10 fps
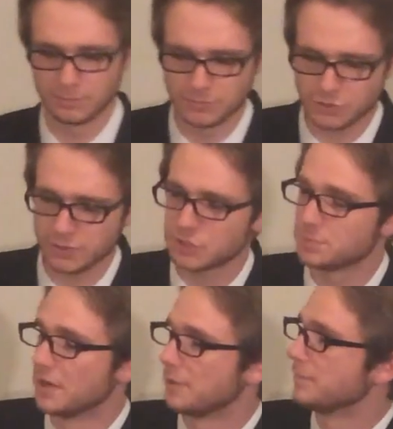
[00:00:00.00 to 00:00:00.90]
Mr.
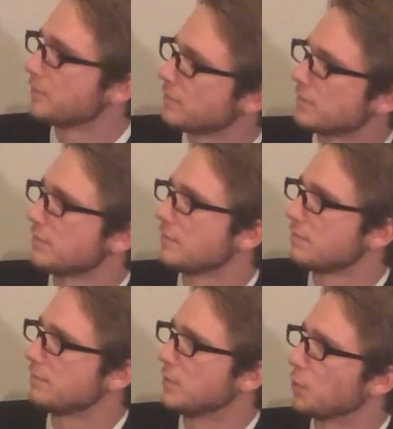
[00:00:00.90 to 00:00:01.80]
Ishmael,
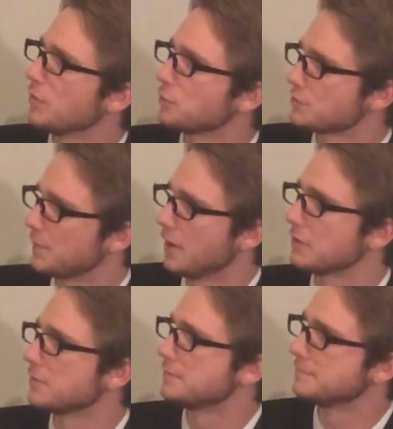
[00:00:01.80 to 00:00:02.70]
you're on to respond.